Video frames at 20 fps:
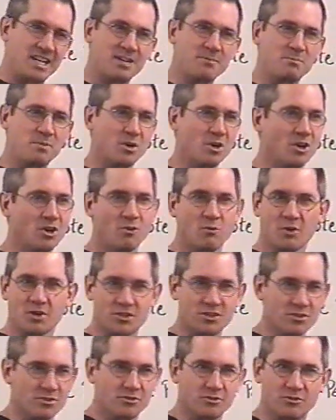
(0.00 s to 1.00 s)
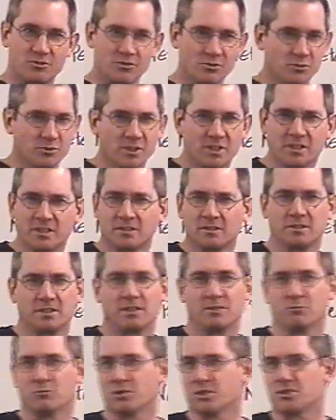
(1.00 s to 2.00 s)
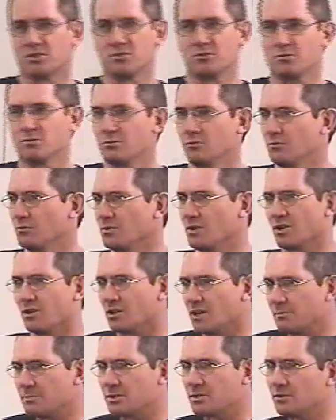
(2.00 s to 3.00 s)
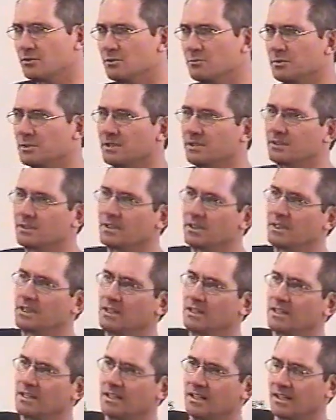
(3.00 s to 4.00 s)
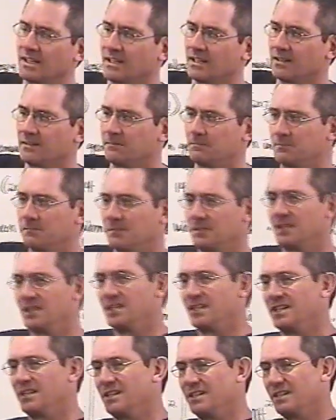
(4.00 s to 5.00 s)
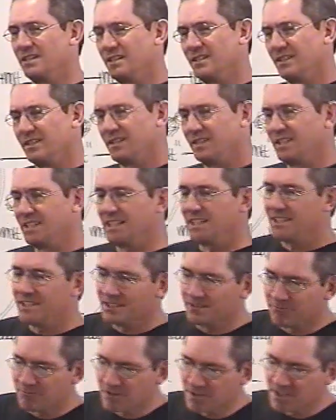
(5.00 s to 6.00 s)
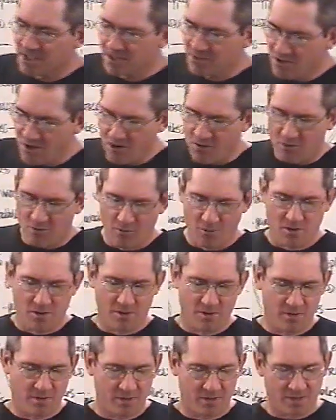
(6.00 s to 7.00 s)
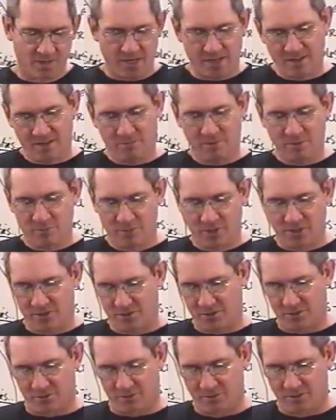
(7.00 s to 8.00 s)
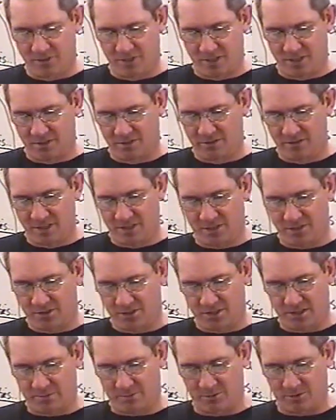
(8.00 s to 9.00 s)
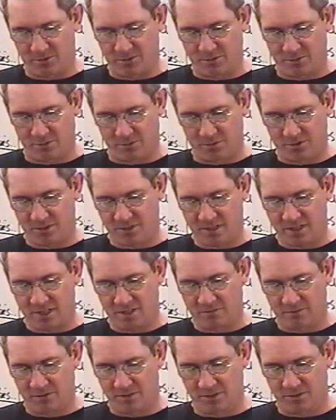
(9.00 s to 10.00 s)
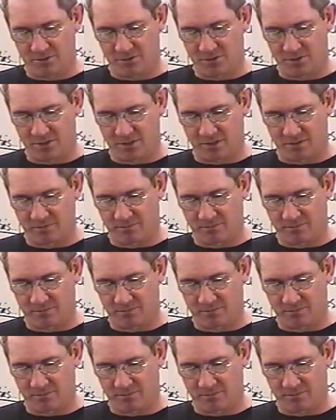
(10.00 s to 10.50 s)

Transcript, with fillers: Paul, what you're doing and what you are up to, but um, he didn't really know. Let me read it to you in Galatians chapter 2. It's kind of an interesting